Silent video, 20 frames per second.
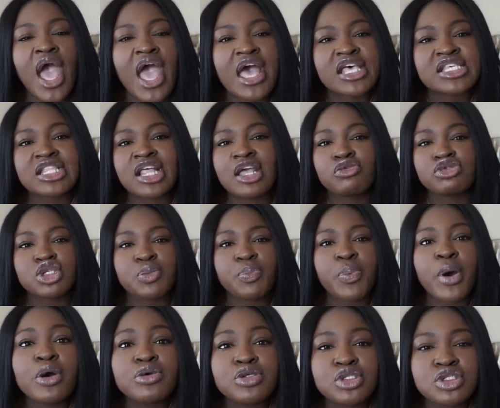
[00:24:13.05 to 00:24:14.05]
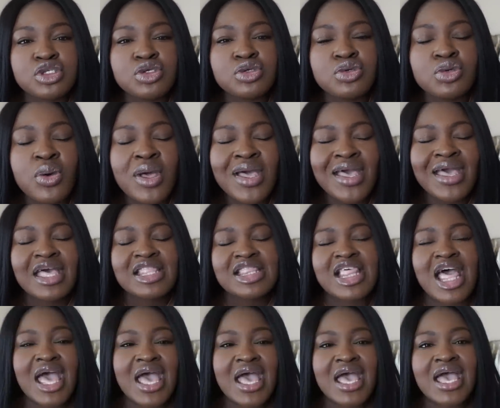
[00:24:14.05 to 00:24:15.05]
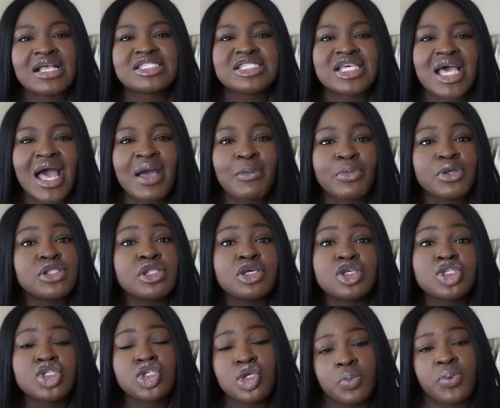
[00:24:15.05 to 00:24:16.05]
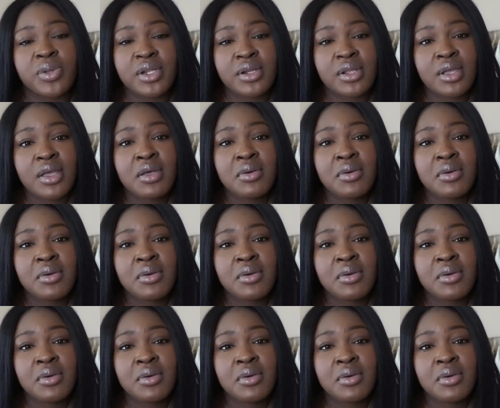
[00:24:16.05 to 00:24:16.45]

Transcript: as they were supposed to, that I would look stupid.